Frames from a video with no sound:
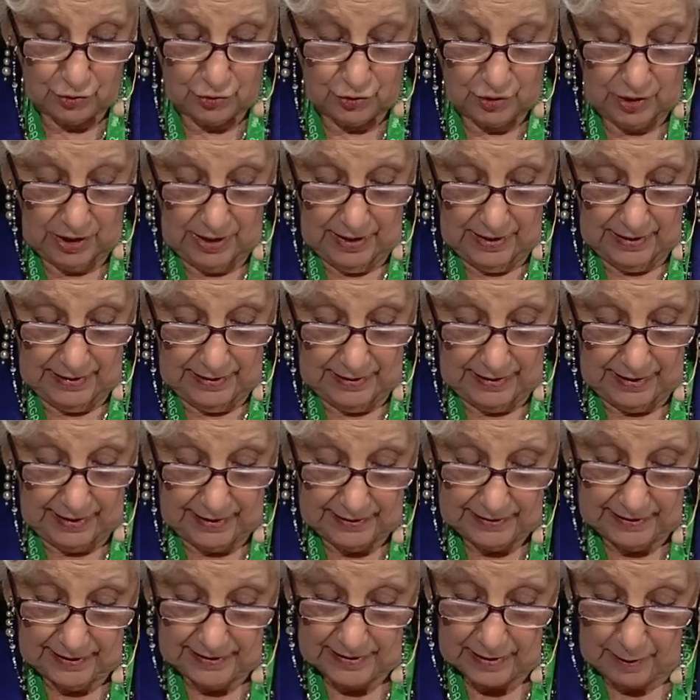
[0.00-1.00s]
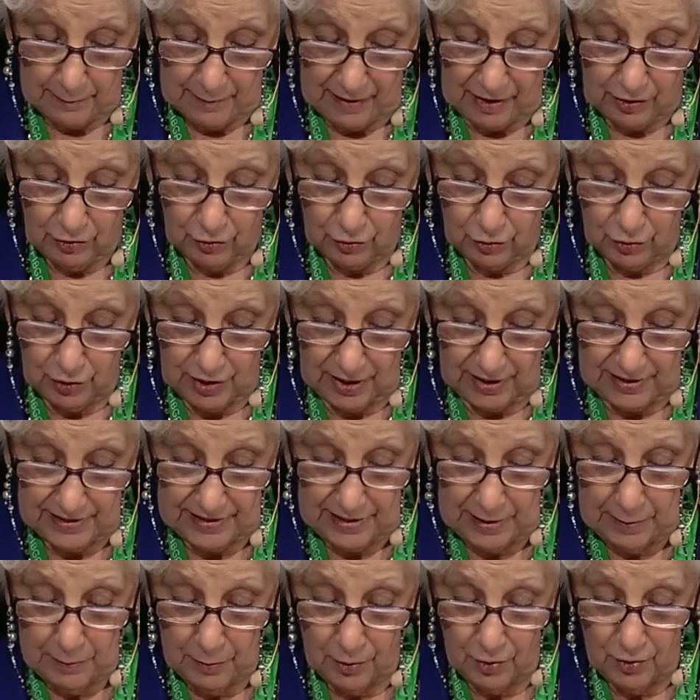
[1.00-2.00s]
So today, we
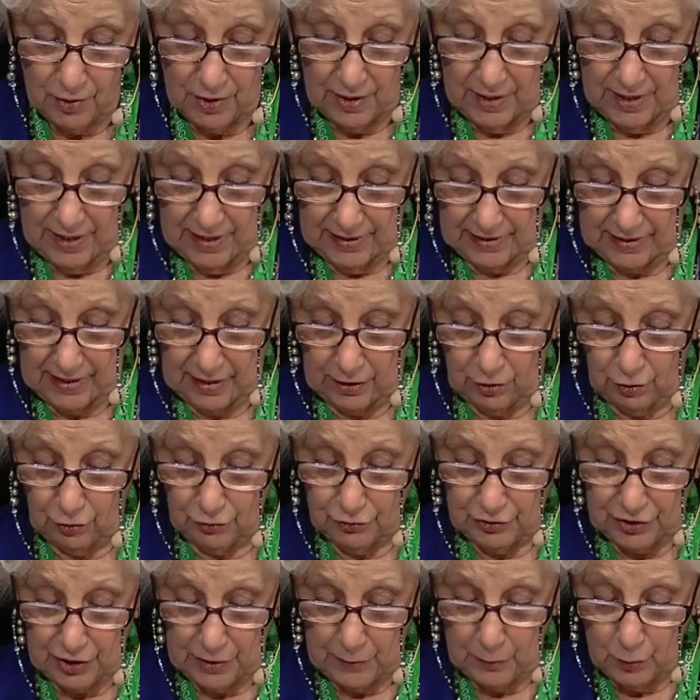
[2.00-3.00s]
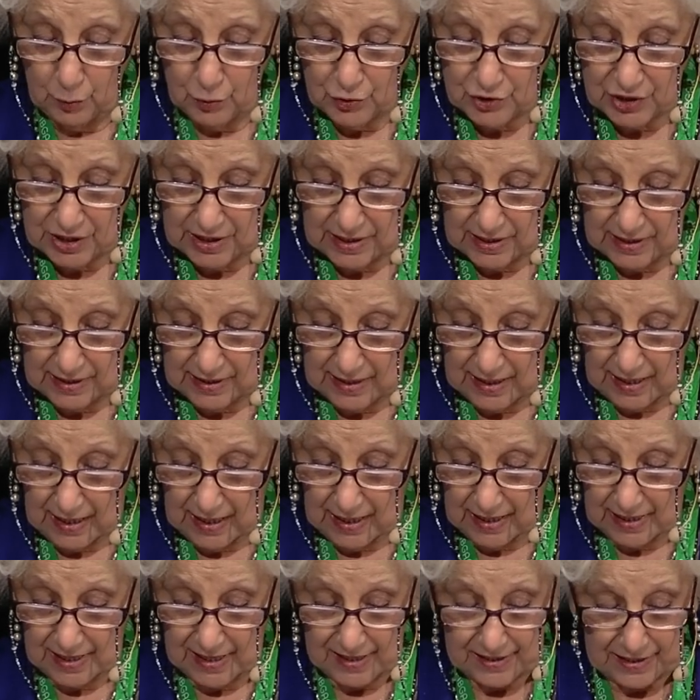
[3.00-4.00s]
can see the success and the
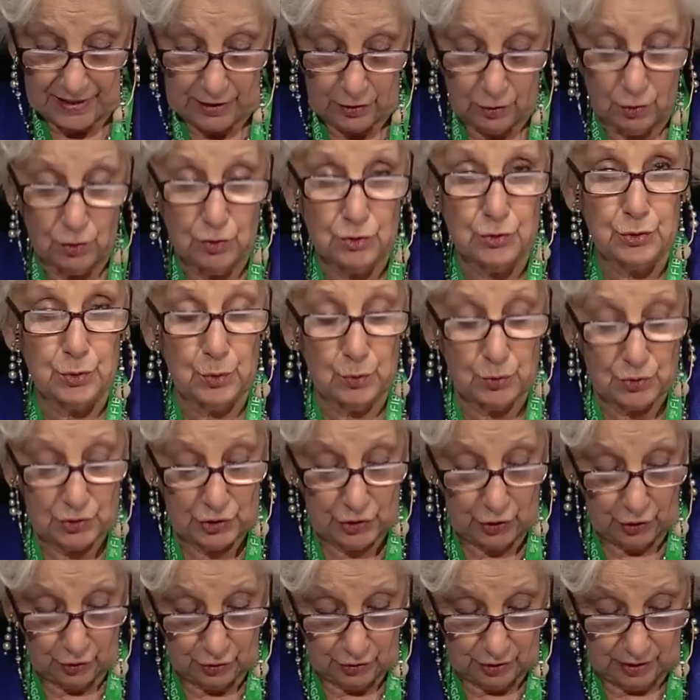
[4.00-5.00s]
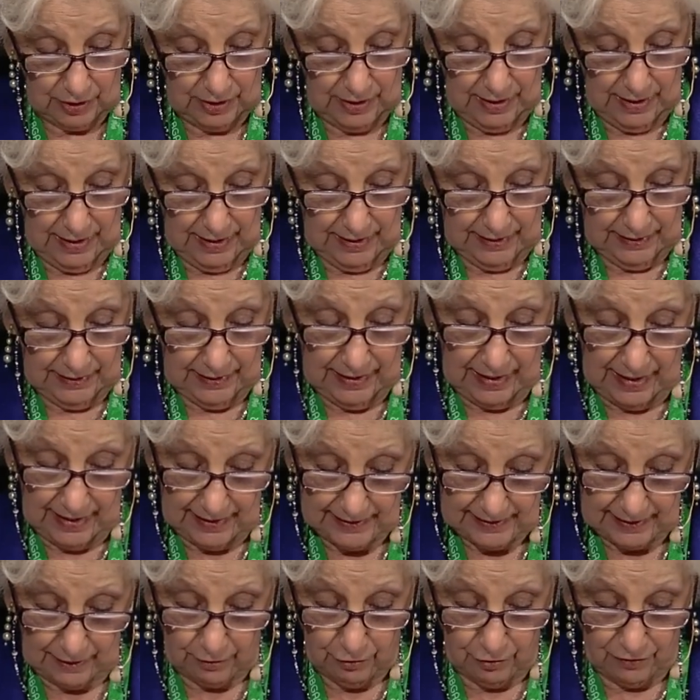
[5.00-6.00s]
achievement of this collective work
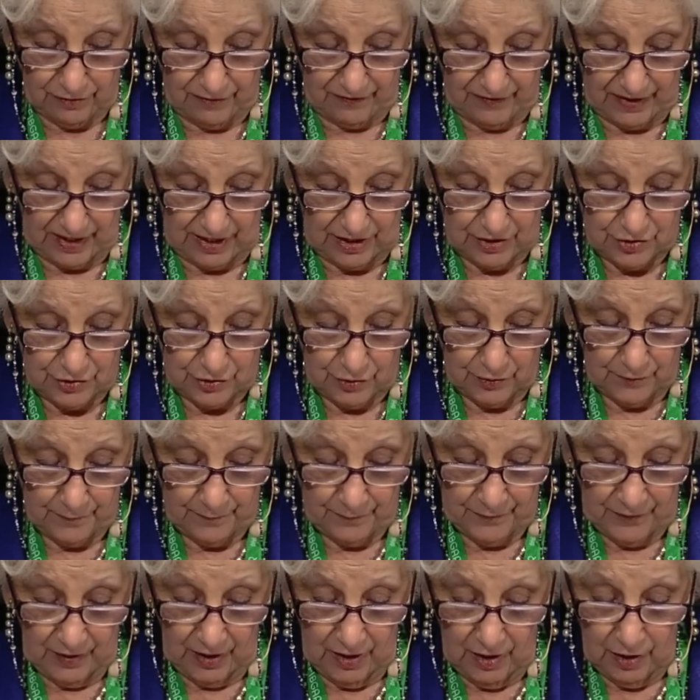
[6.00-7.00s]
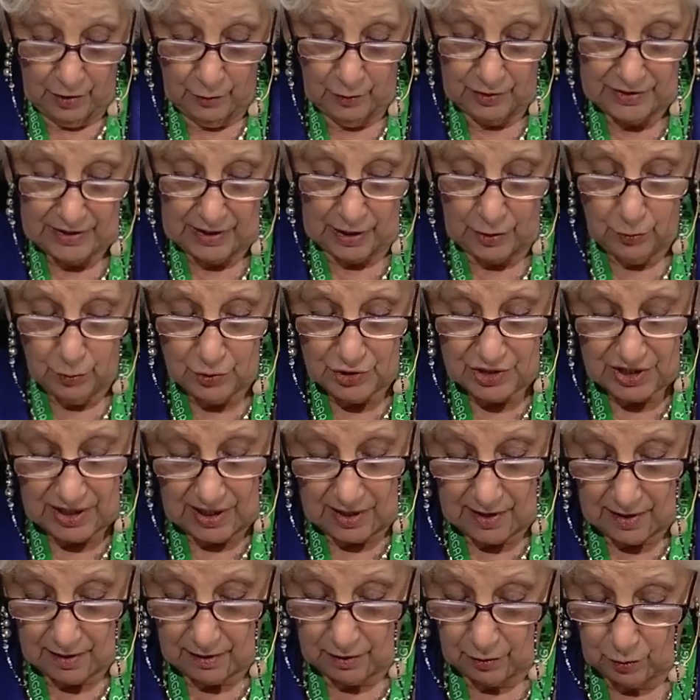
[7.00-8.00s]
that contributes
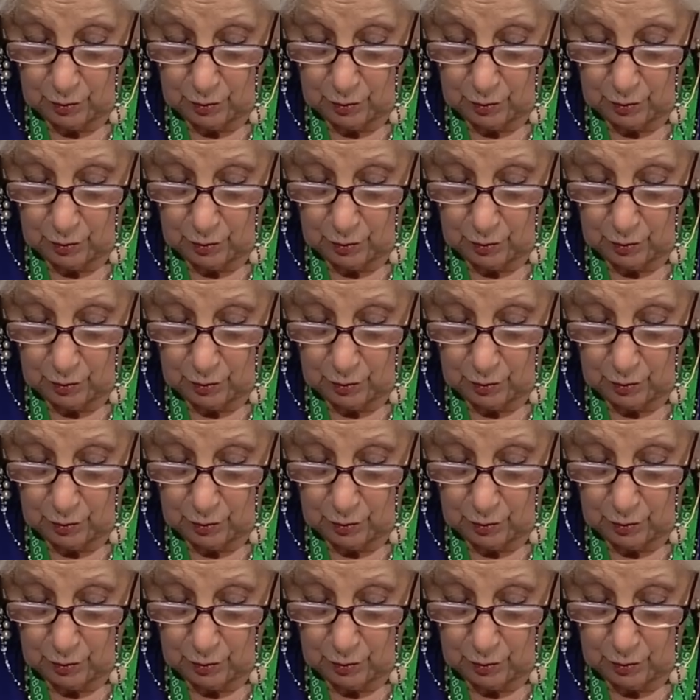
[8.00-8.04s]
to